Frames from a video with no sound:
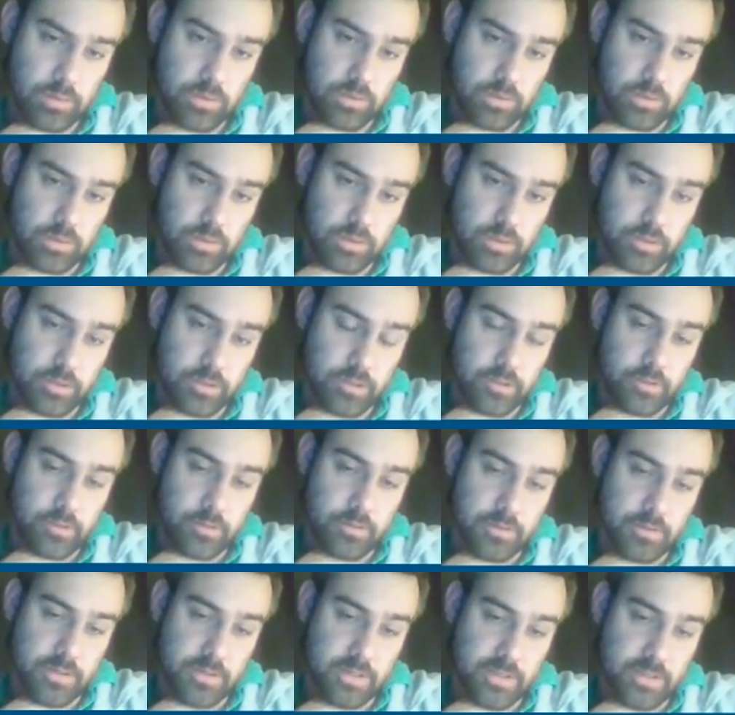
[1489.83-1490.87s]
Are you gonna use
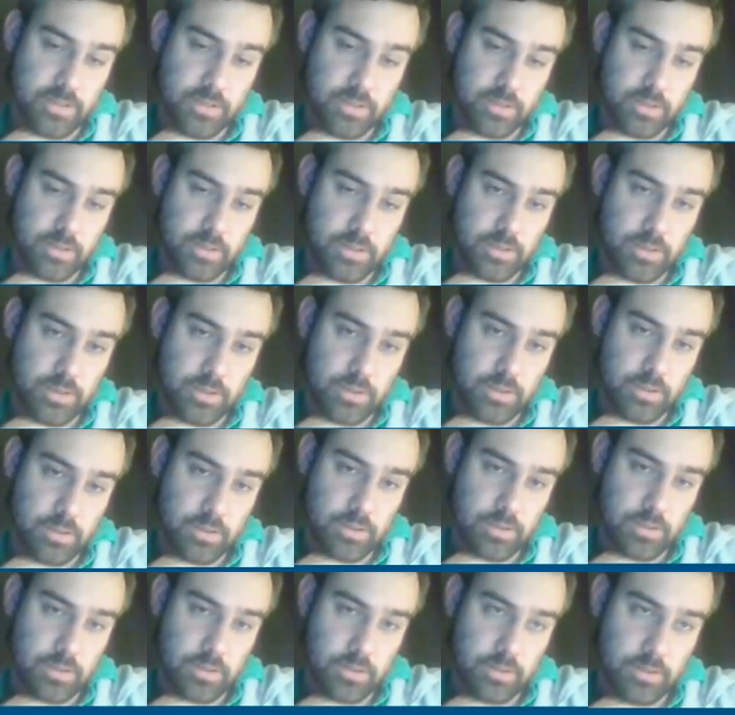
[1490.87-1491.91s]
discard?
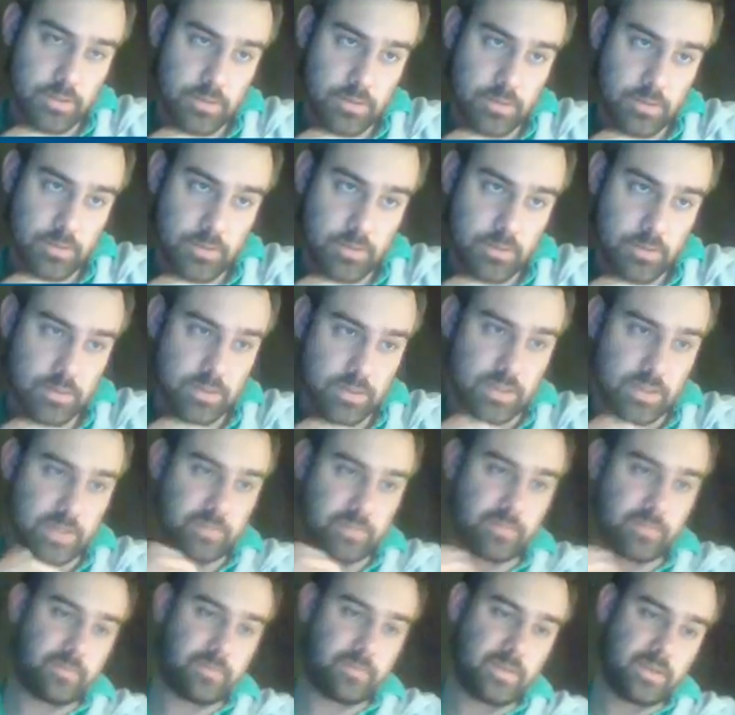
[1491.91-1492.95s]
I
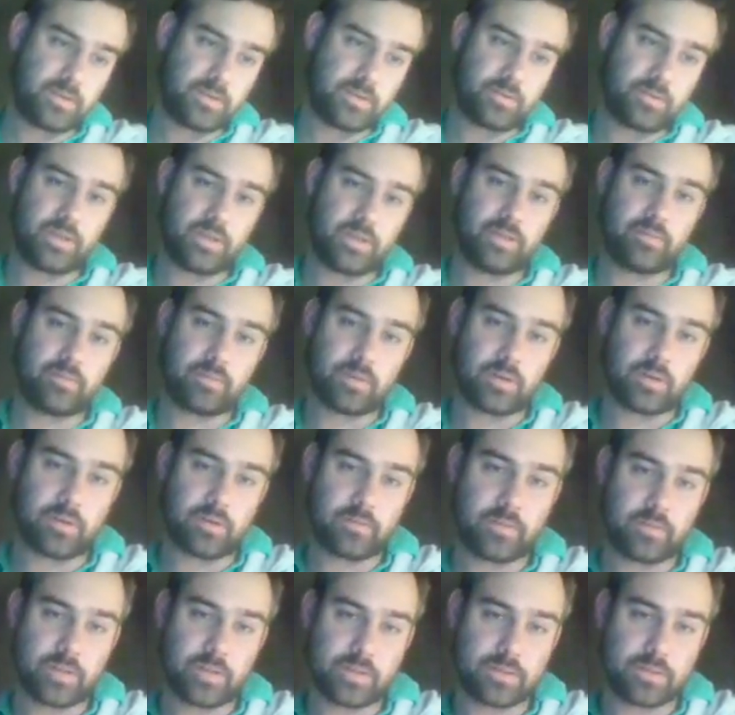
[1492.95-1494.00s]
think trading for
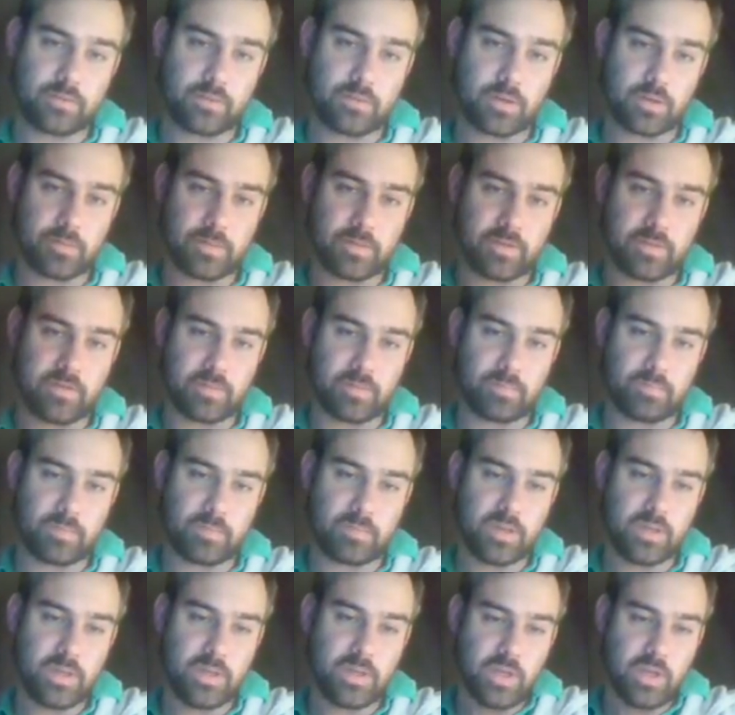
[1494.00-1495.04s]
Confidant's so good, but if
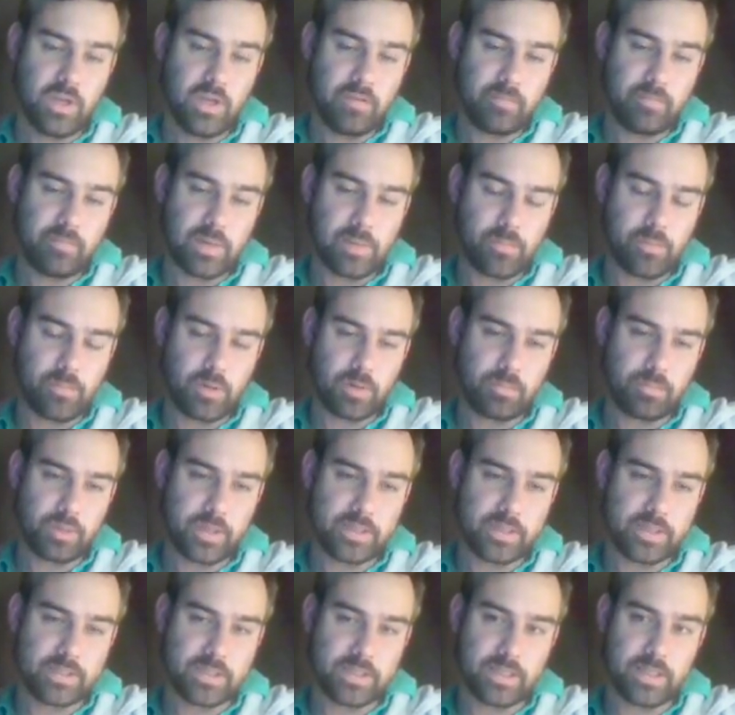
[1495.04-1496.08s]
my opponent
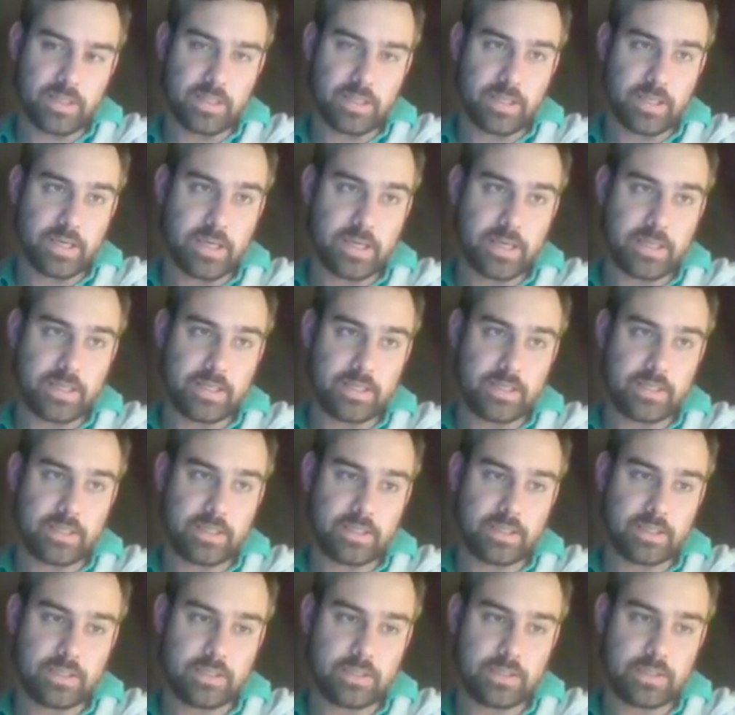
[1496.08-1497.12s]
plays
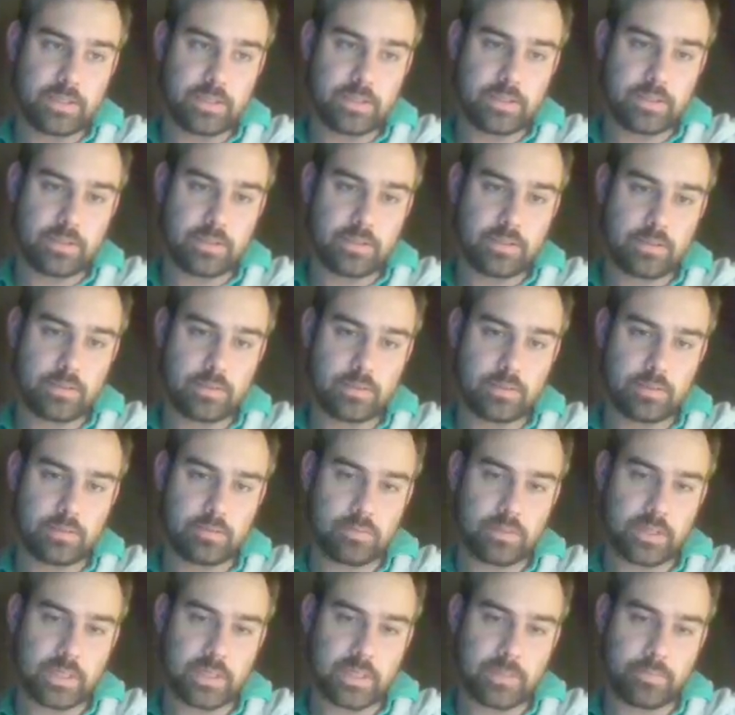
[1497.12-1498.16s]
Liliana,
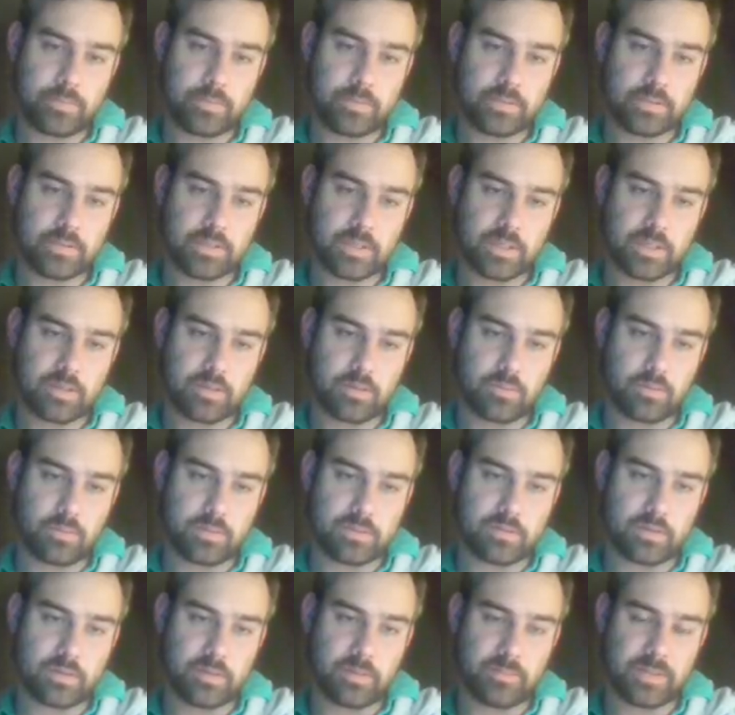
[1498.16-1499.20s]
what happens? I can always
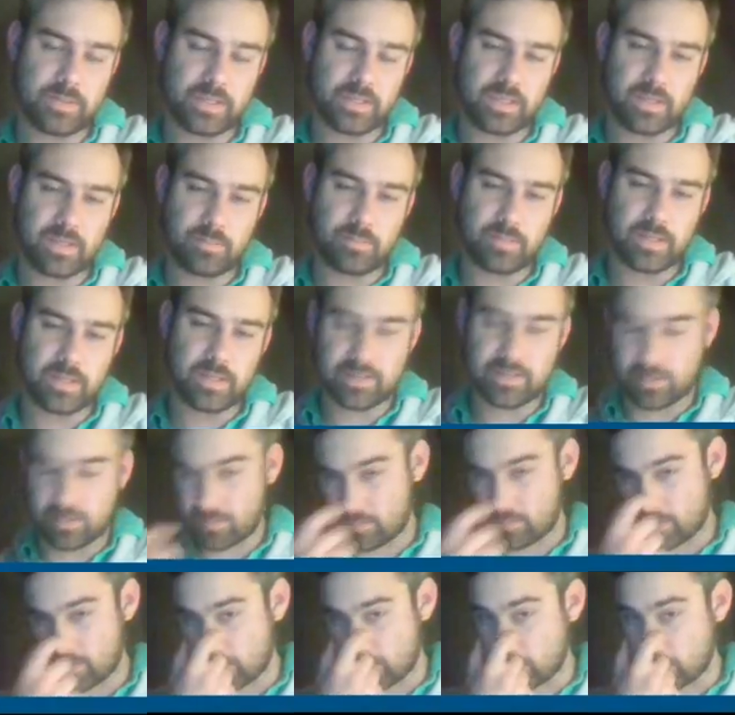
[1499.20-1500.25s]
Cryptic it, but that's not
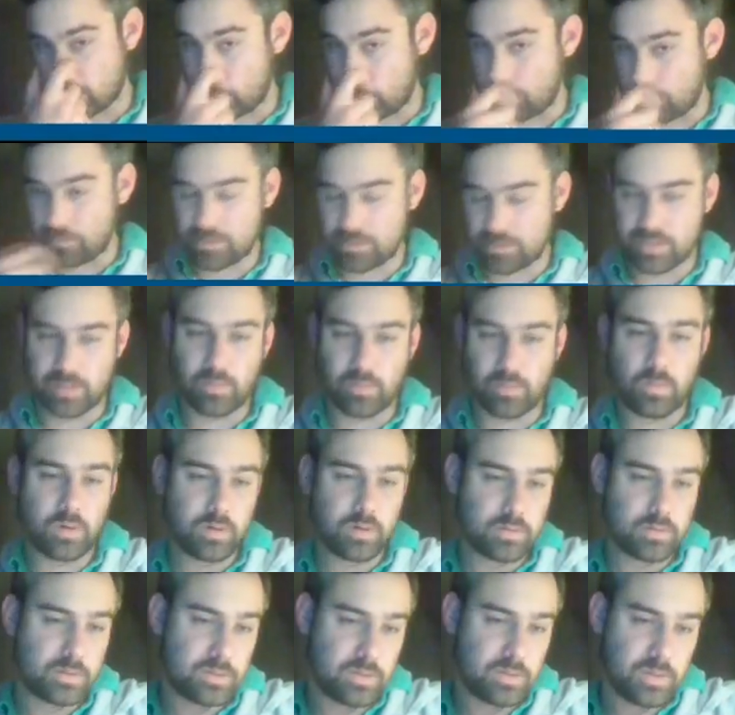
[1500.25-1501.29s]
really the use I
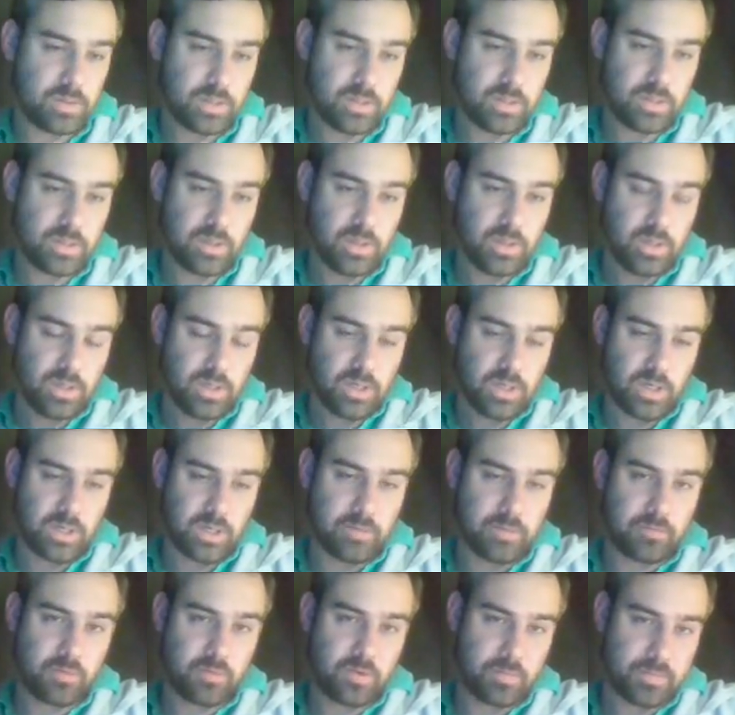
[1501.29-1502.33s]
want out of
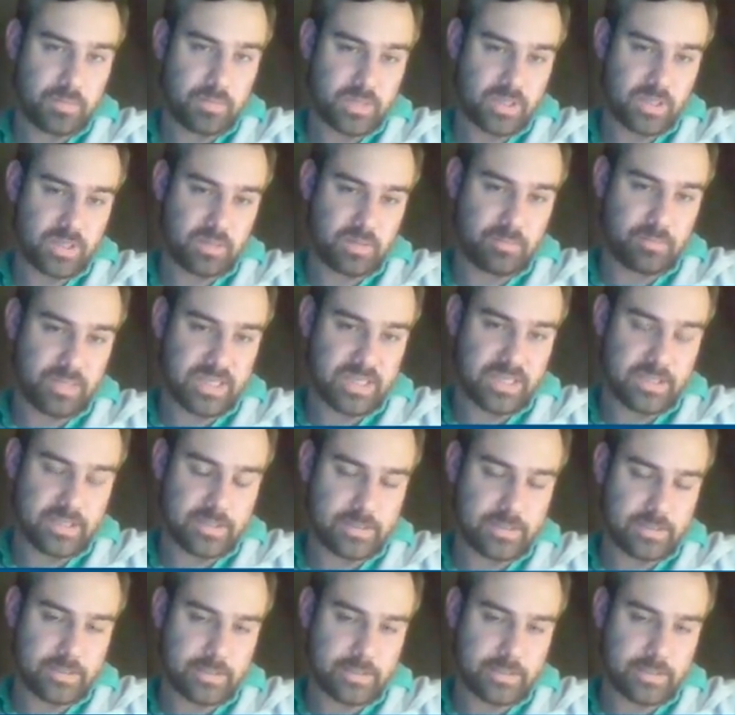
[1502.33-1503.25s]
Cryptic Command.